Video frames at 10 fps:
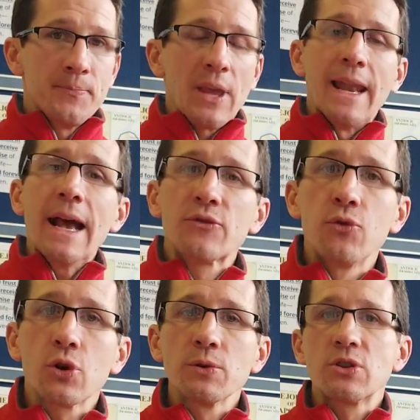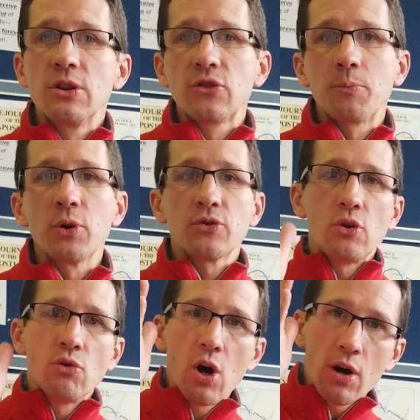An Acts 4 Christian is a person
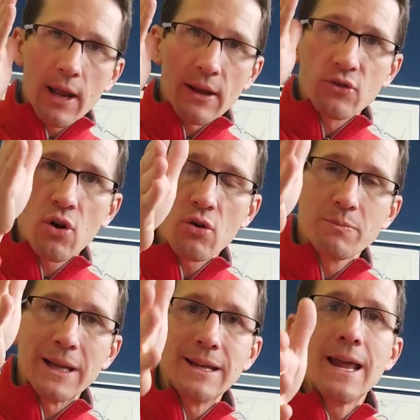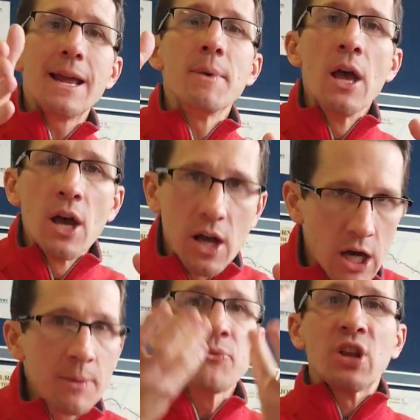who God has called by name,
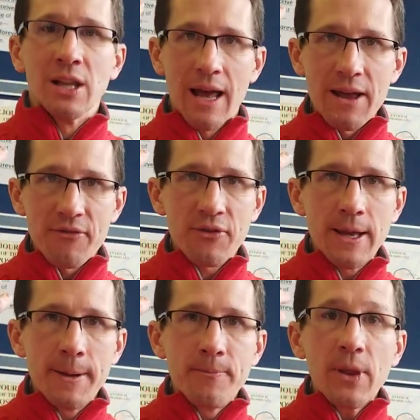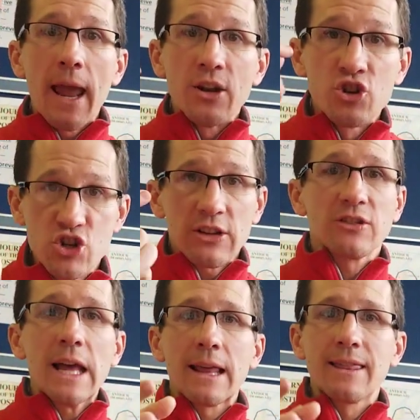come to life. And just
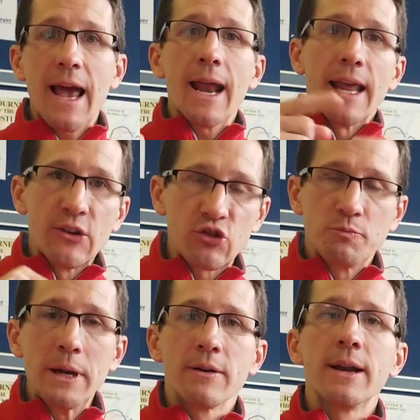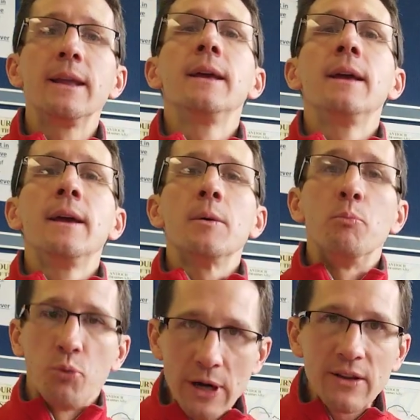like that, his spirit
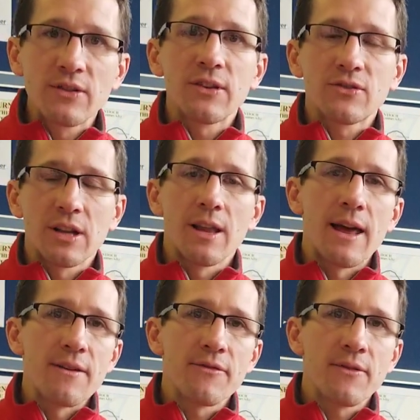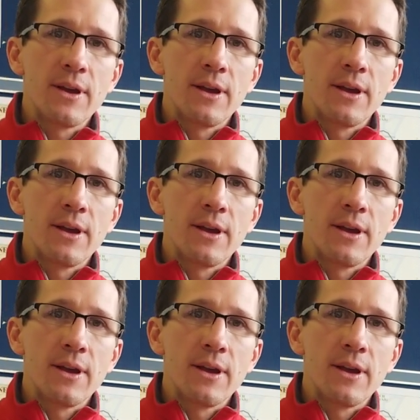brings us to life.